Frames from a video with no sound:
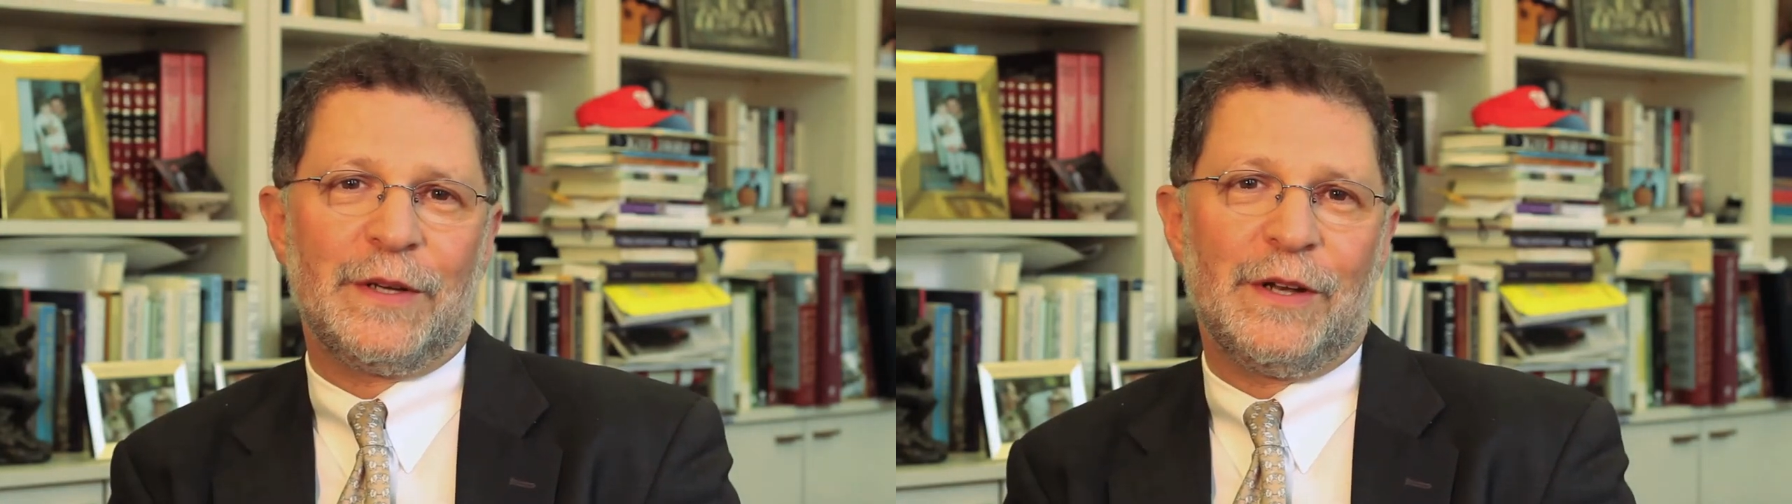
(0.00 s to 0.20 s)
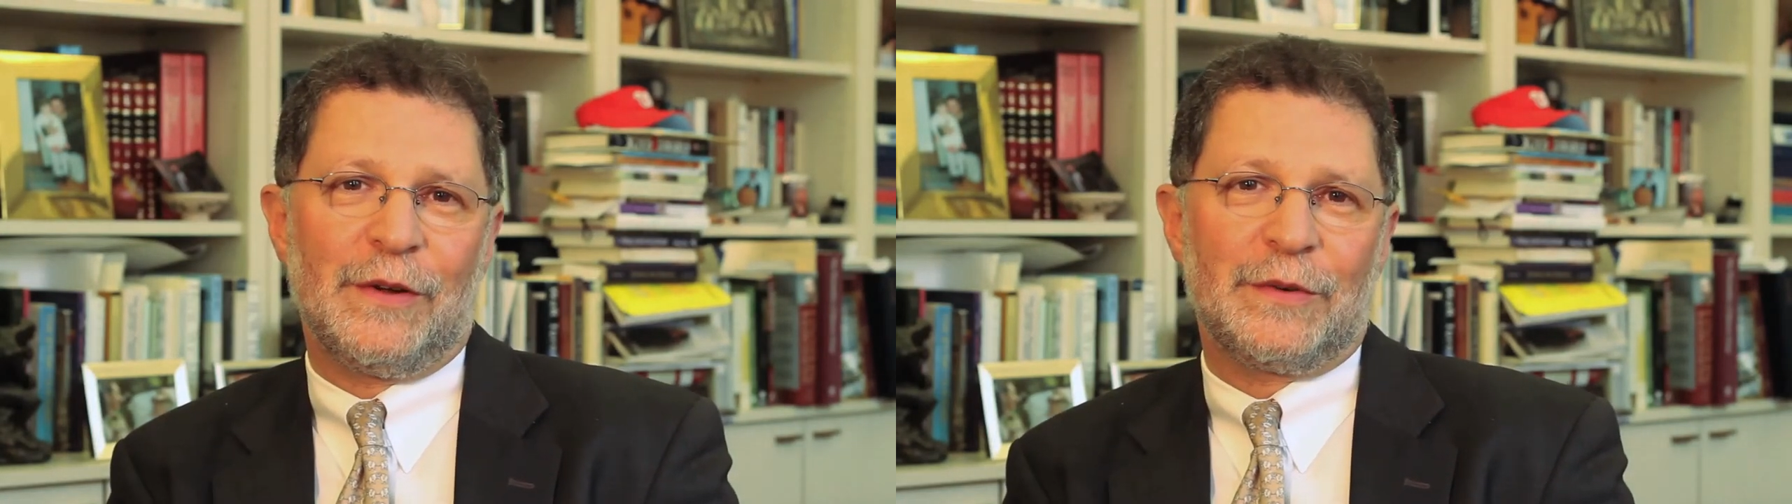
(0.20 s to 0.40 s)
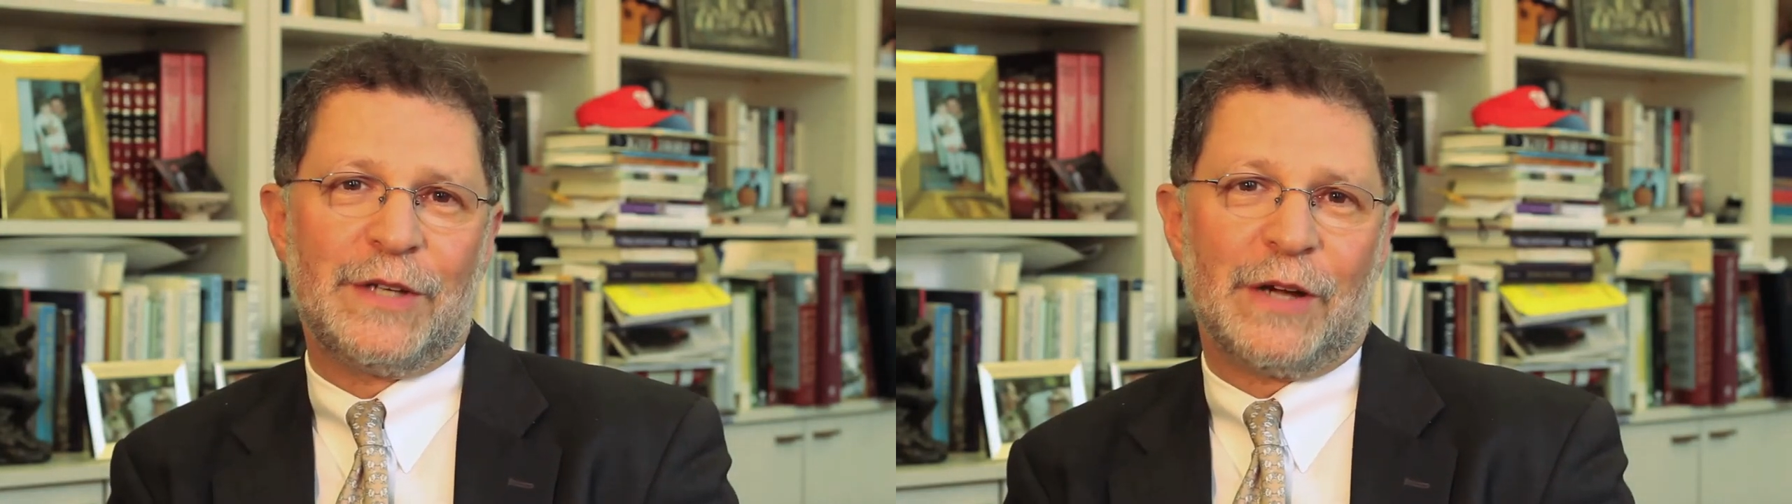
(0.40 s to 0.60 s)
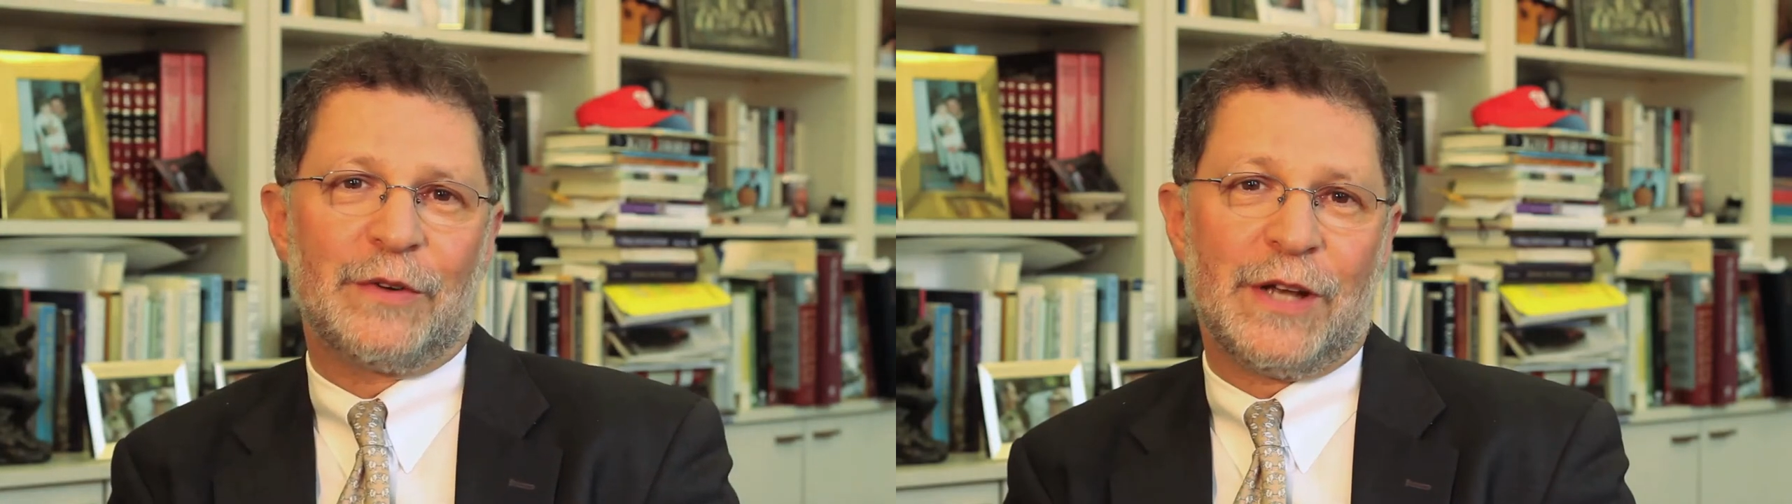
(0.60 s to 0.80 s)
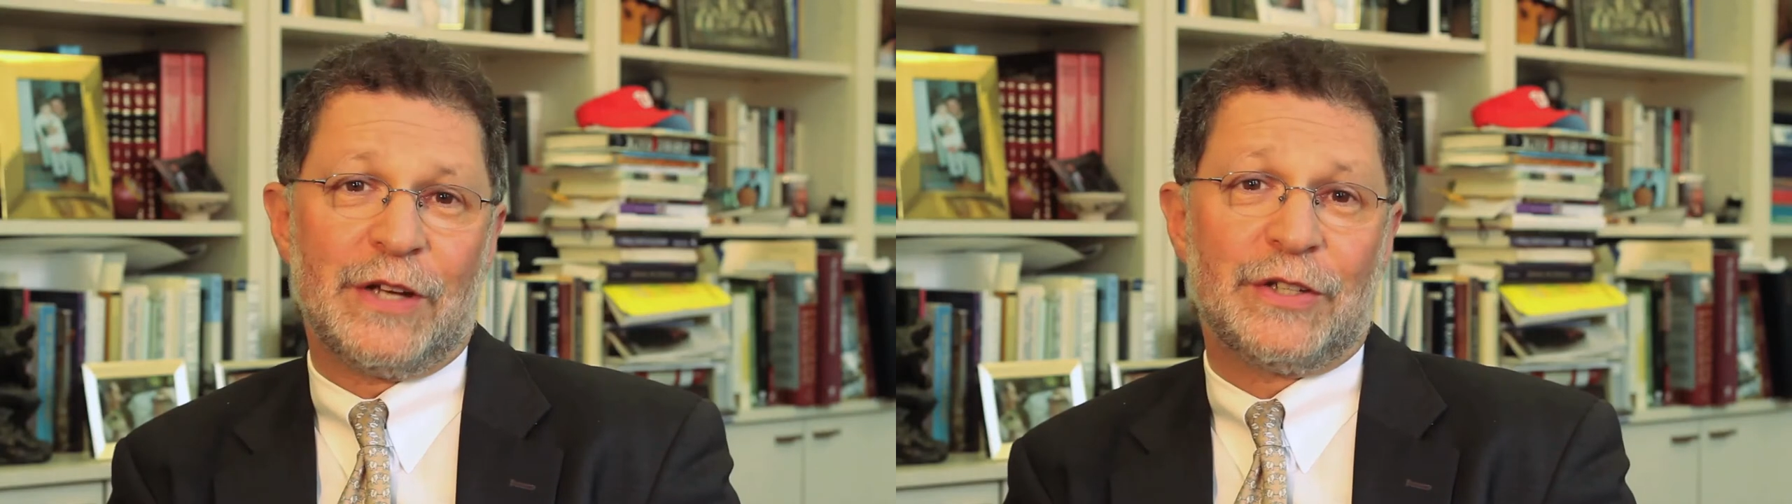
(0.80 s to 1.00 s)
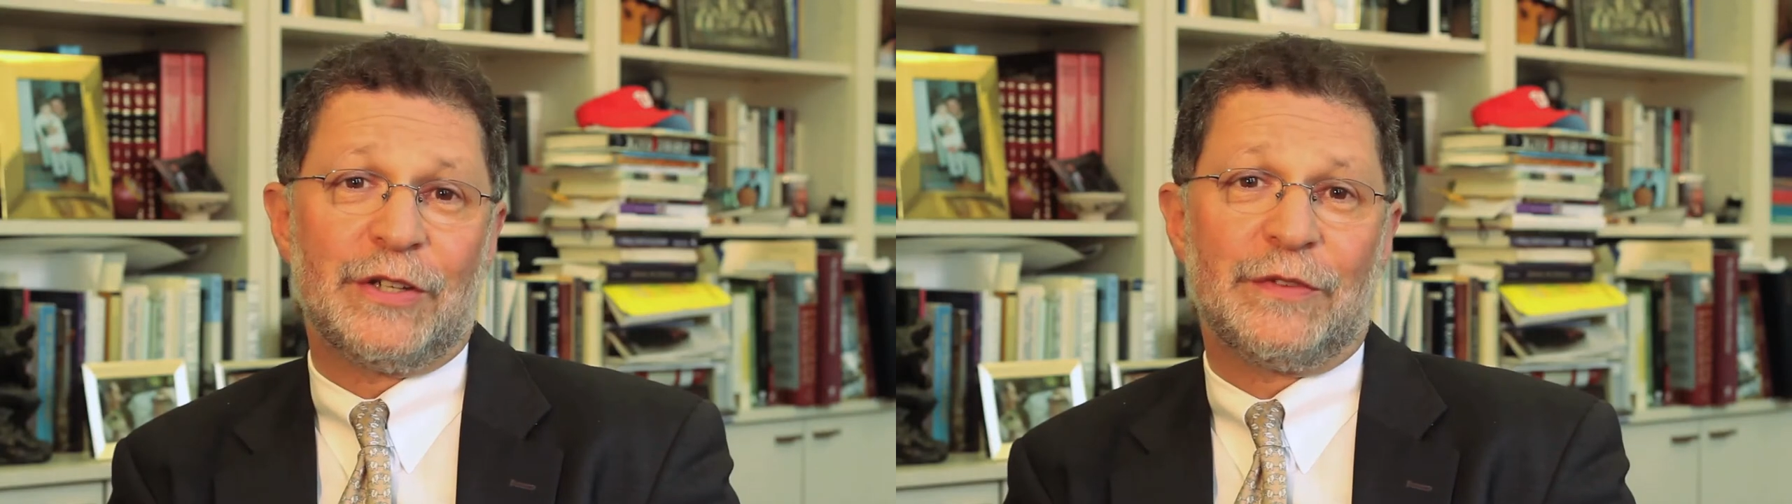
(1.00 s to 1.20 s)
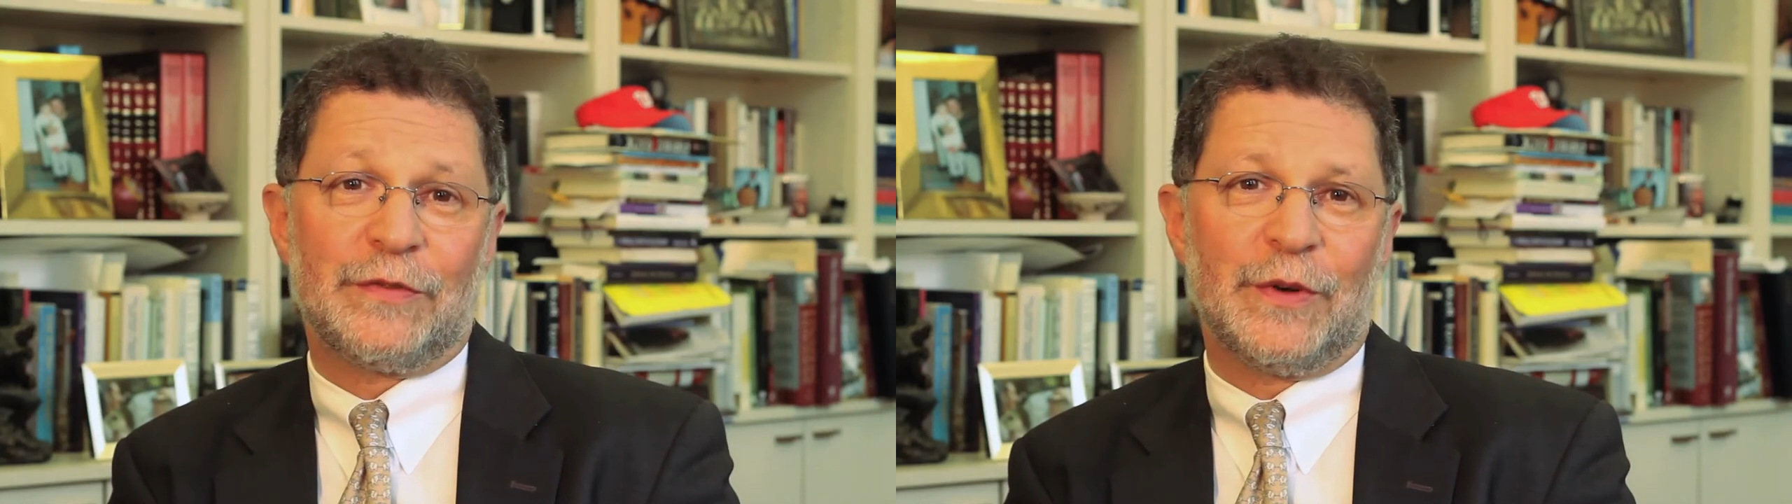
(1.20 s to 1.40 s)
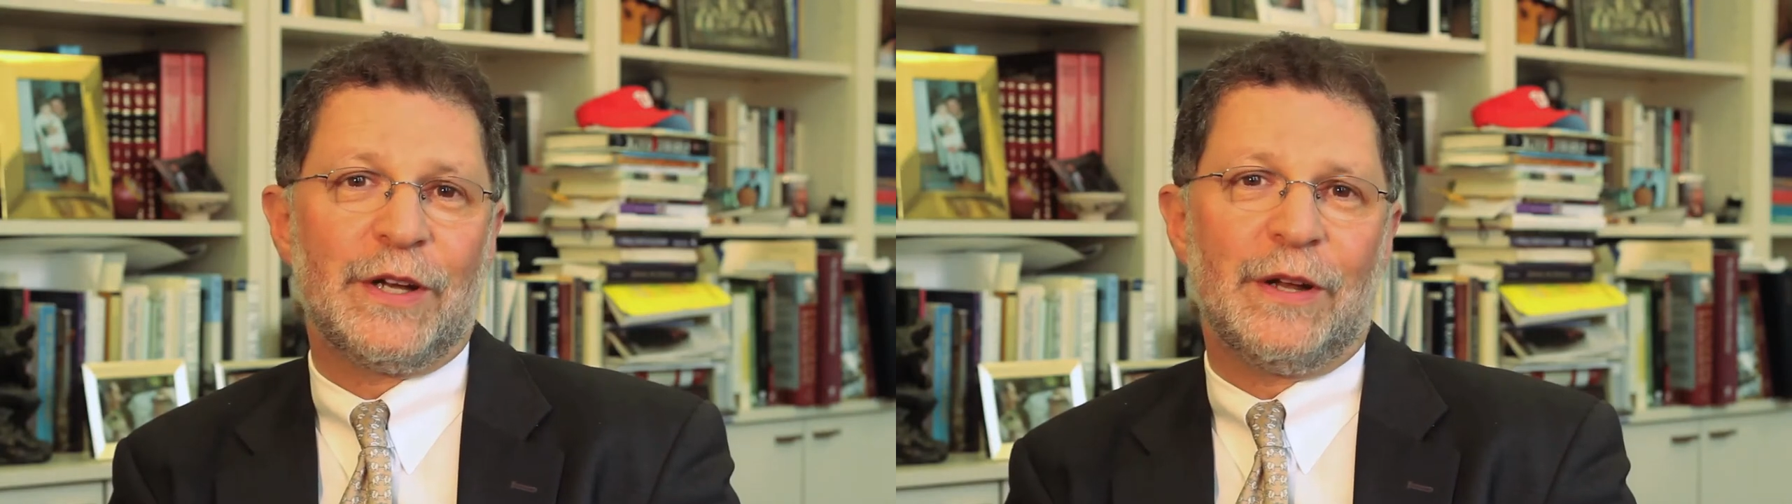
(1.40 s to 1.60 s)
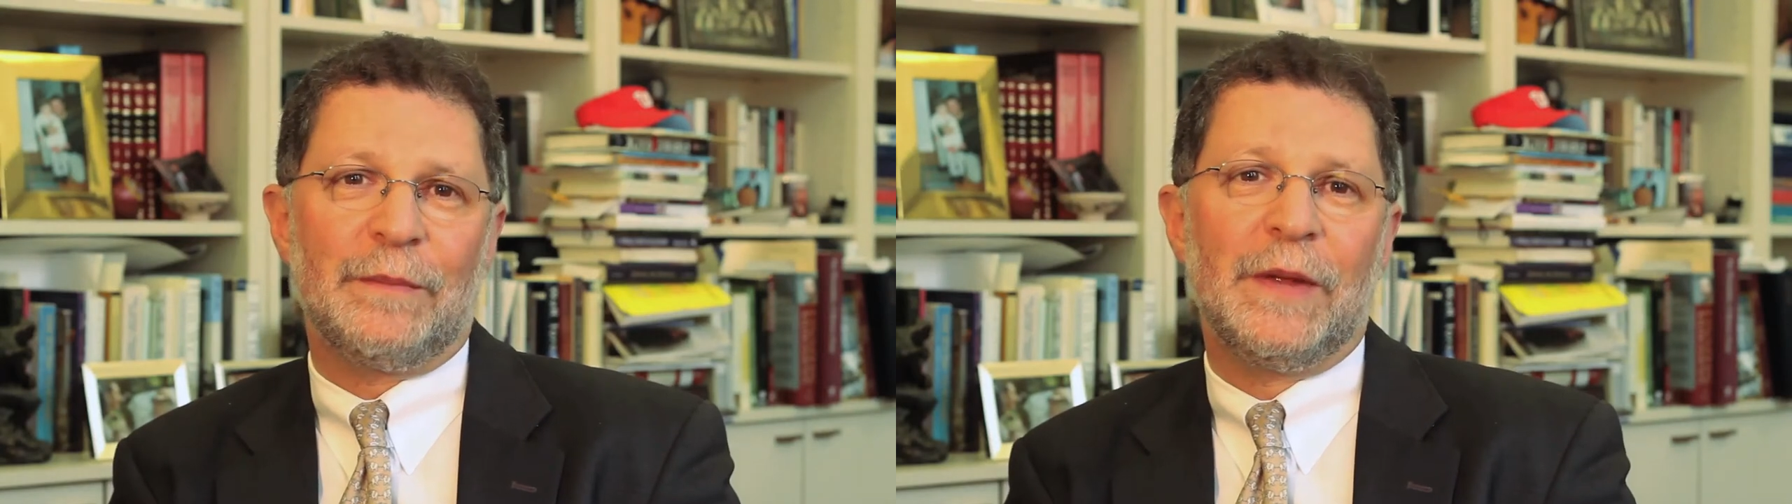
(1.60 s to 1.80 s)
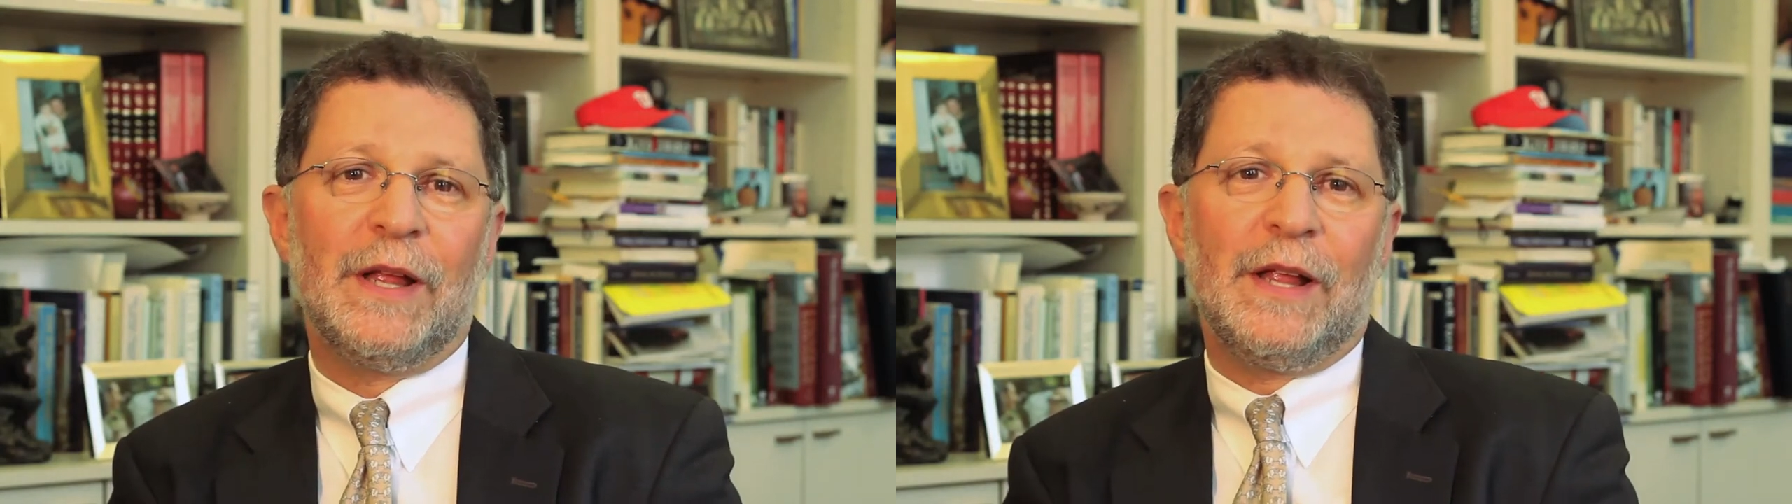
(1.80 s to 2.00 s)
you know, degradation to freedom,